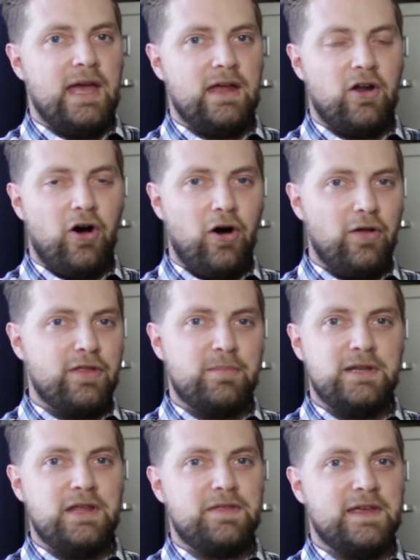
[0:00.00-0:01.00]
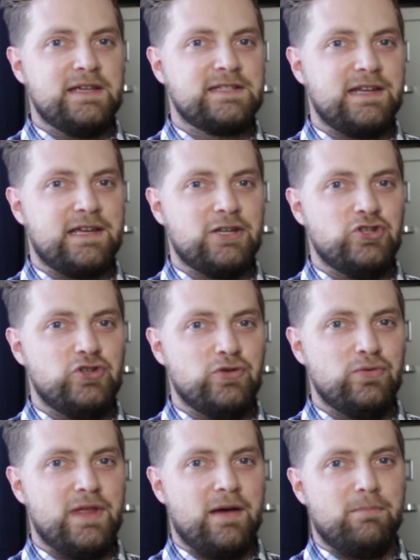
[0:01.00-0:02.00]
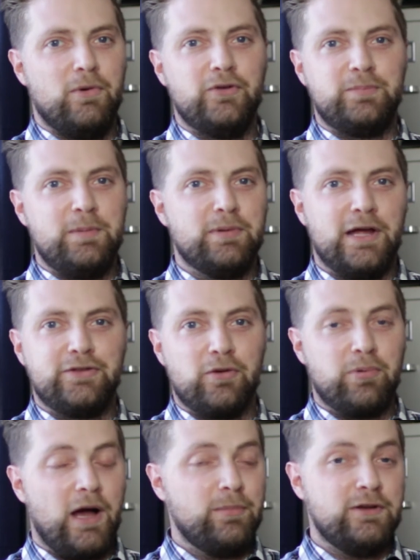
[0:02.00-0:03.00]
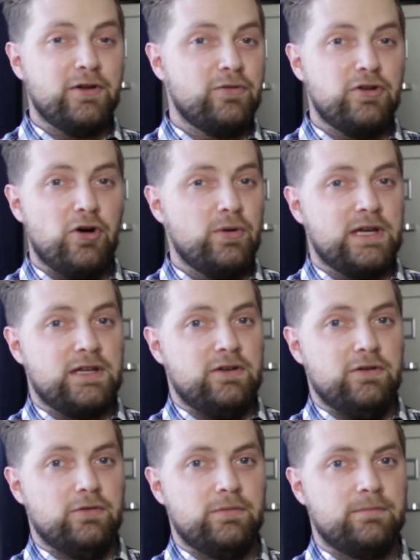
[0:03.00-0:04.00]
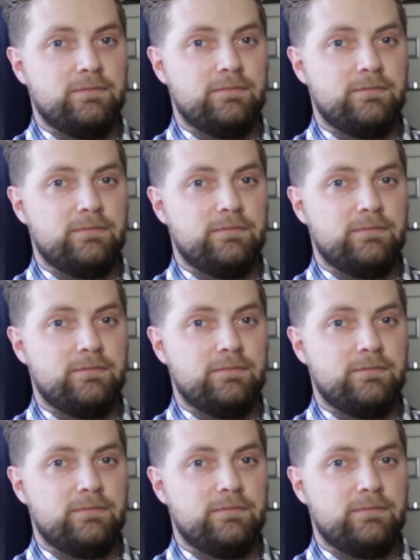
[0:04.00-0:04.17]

and all the many things that it can do that most people out there probably don't know it can do.